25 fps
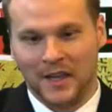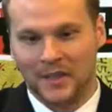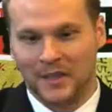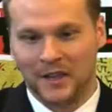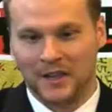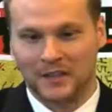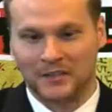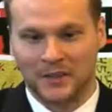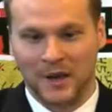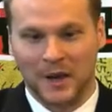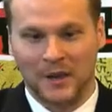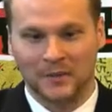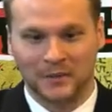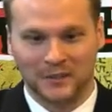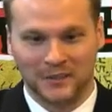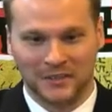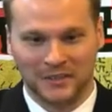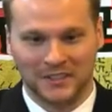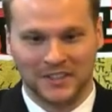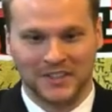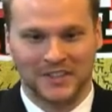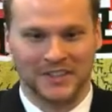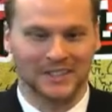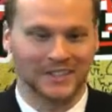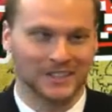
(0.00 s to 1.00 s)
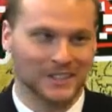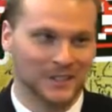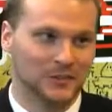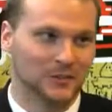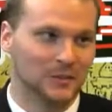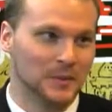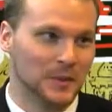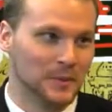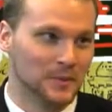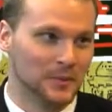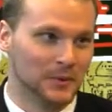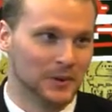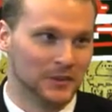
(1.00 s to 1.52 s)
think it's obvious he's going to at least
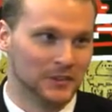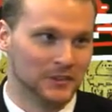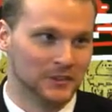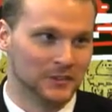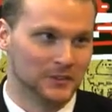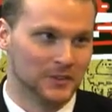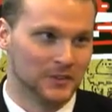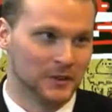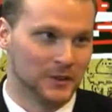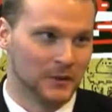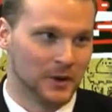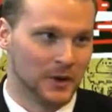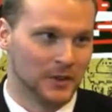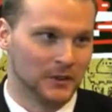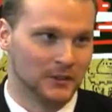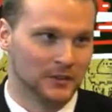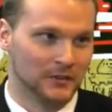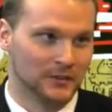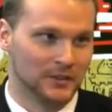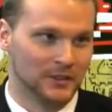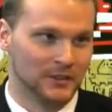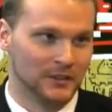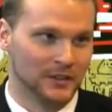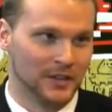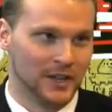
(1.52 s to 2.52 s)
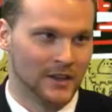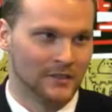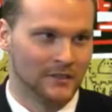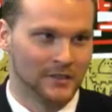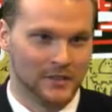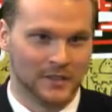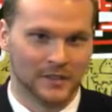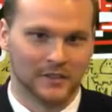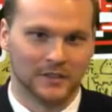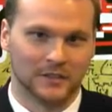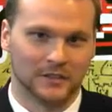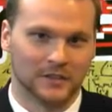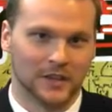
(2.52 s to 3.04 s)
be in prison for the rest of his life. I
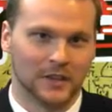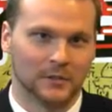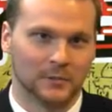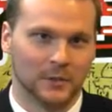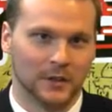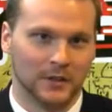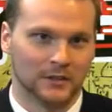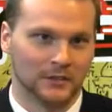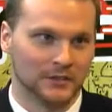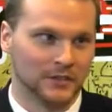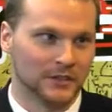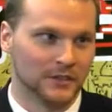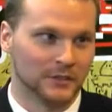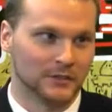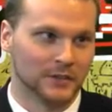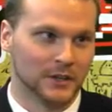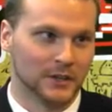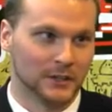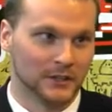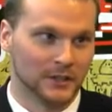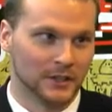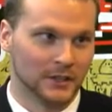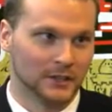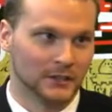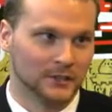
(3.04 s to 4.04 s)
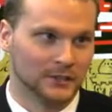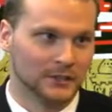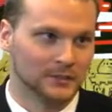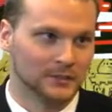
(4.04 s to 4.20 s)
think the death penalty is very likely.